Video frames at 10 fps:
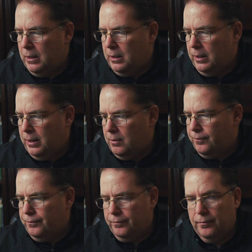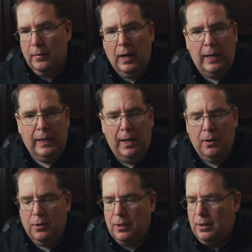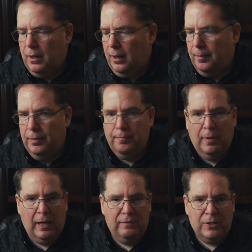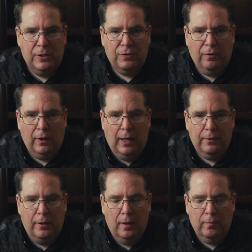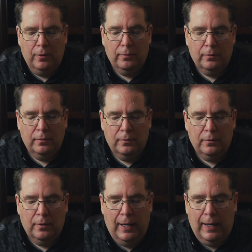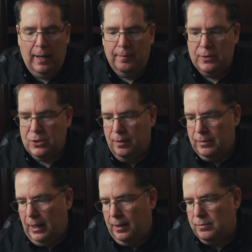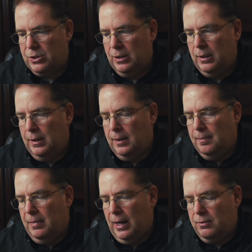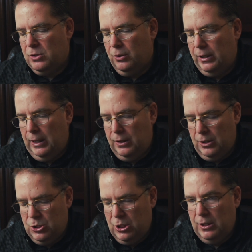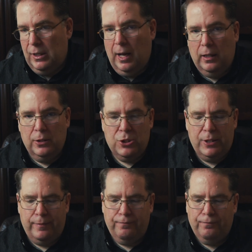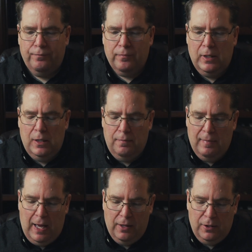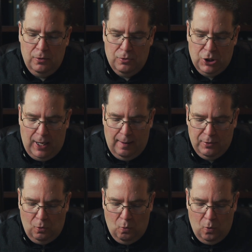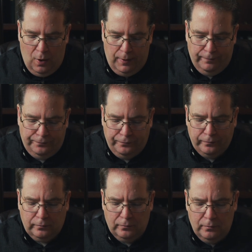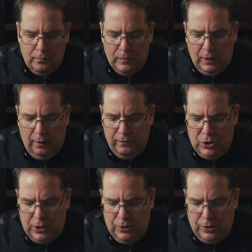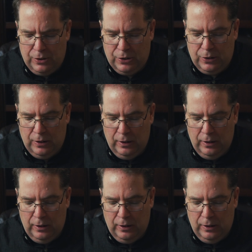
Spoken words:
Now, I counted it up, but I've since forgotten the number. That happens sometimes. But I was looking at the genealogy in Matthew chapter 1 of Jesus.